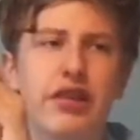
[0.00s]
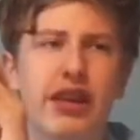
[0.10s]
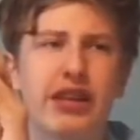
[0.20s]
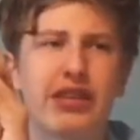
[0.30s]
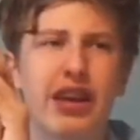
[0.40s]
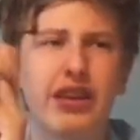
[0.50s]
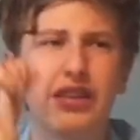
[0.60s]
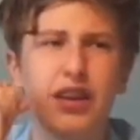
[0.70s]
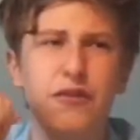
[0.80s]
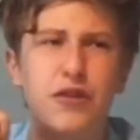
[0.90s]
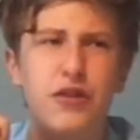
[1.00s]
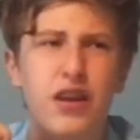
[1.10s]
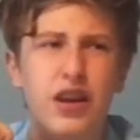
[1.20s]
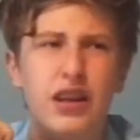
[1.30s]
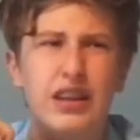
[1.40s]
They say it's like for
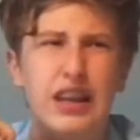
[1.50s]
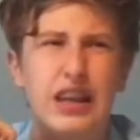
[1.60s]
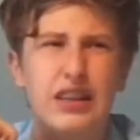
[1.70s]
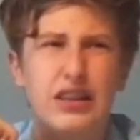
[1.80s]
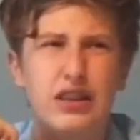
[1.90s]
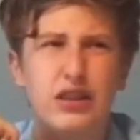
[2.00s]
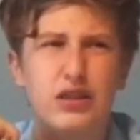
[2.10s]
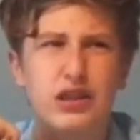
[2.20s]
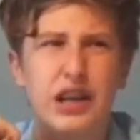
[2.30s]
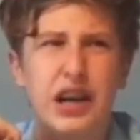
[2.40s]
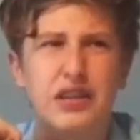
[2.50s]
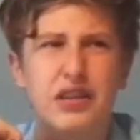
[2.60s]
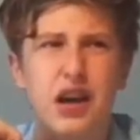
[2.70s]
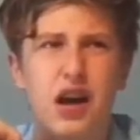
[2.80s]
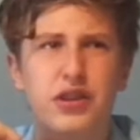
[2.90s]
getting
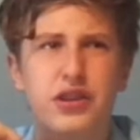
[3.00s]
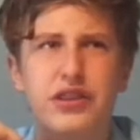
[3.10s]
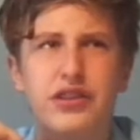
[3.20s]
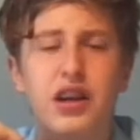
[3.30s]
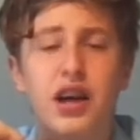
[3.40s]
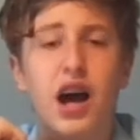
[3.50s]
correct colors.